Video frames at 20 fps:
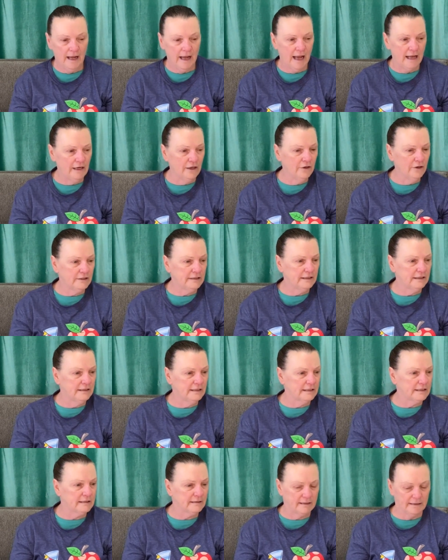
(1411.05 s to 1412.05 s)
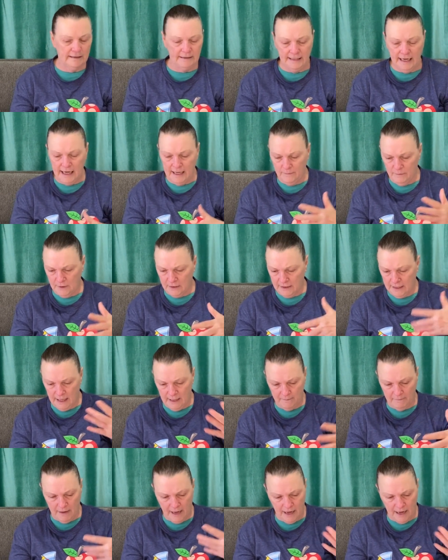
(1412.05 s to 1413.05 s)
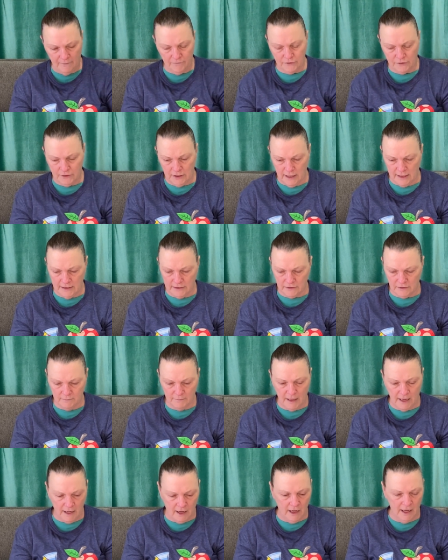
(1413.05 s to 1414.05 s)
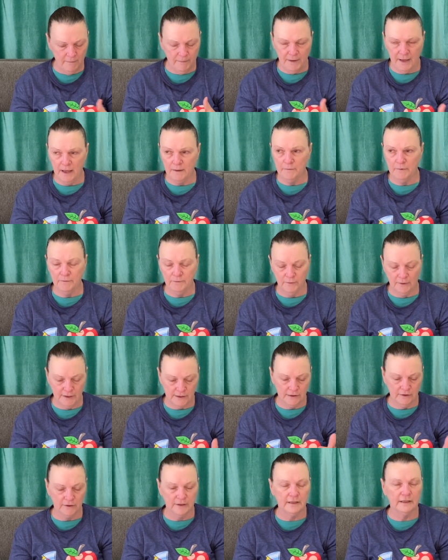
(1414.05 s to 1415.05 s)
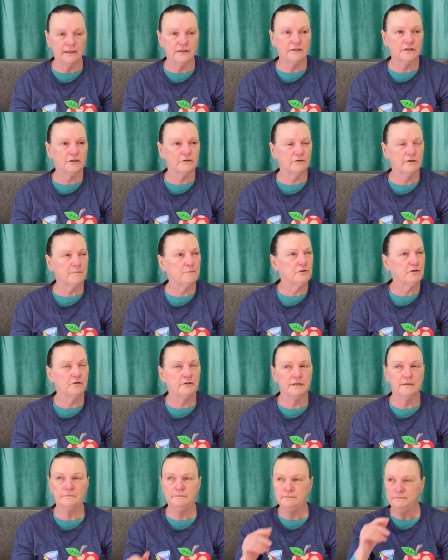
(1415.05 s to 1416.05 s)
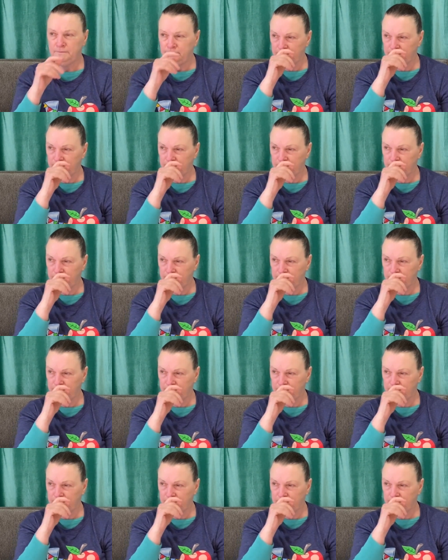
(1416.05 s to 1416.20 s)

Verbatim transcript: I looked at this game that came advertised on my iPad before, I was looking at the scriptures, and